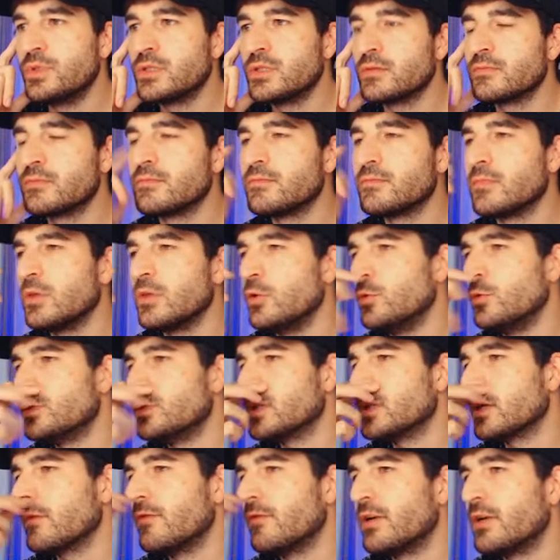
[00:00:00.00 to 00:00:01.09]
Loops are very
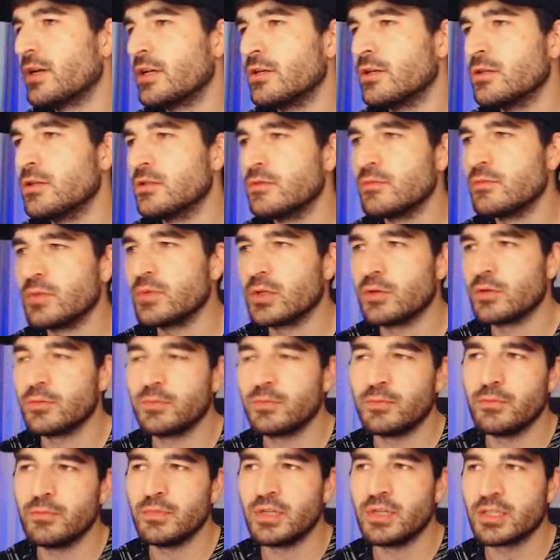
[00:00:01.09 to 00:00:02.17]
good.
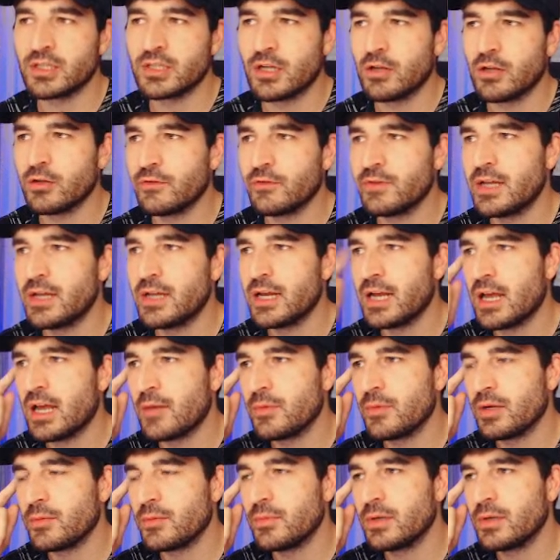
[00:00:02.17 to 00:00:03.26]
There's a lot of dynamic,
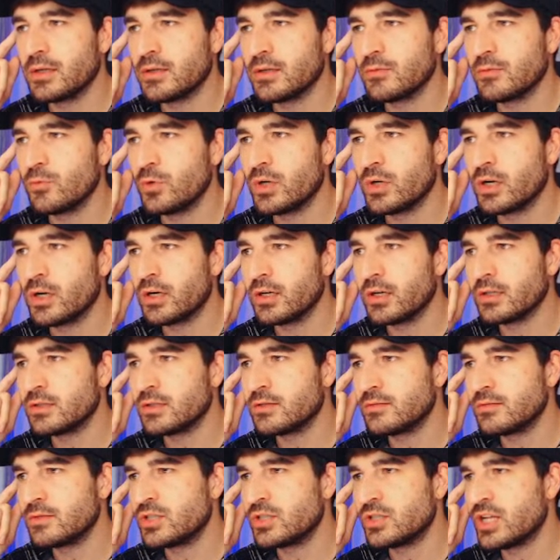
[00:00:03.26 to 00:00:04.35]
but we're gonna
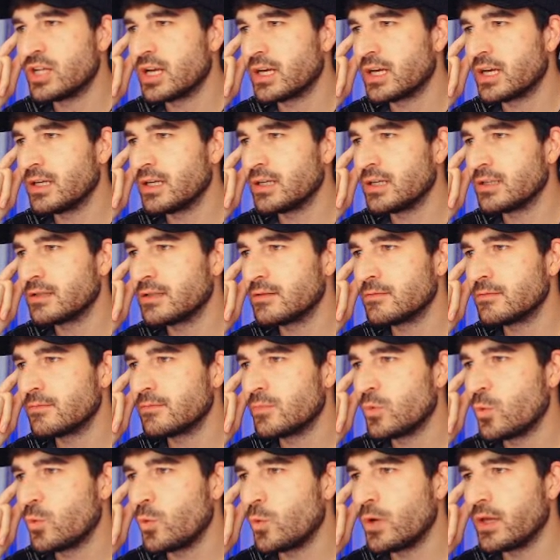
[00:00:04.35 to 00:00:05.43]
check it
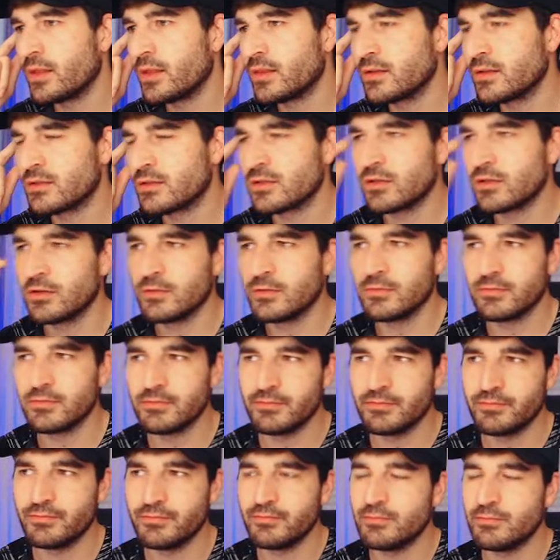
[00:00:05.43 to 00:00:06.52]
with some
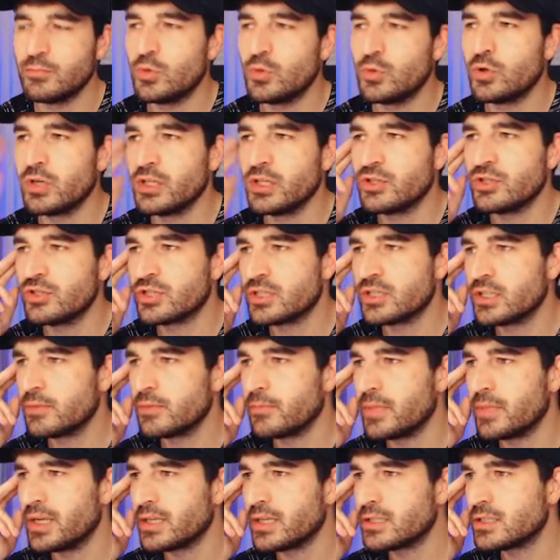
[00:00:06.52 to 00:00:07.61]
more interesting
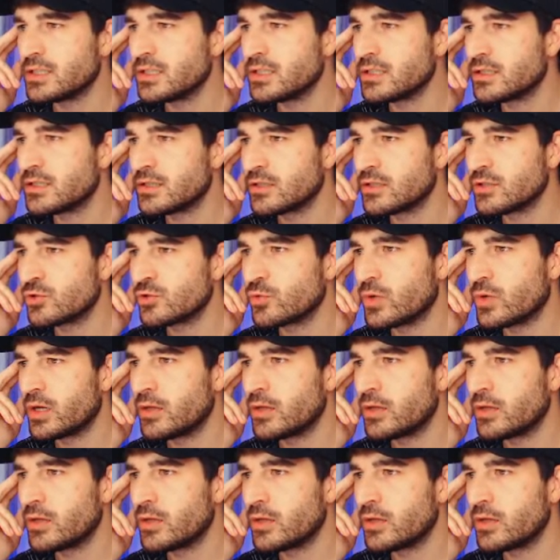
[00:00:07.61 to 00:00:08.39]
mixes as well.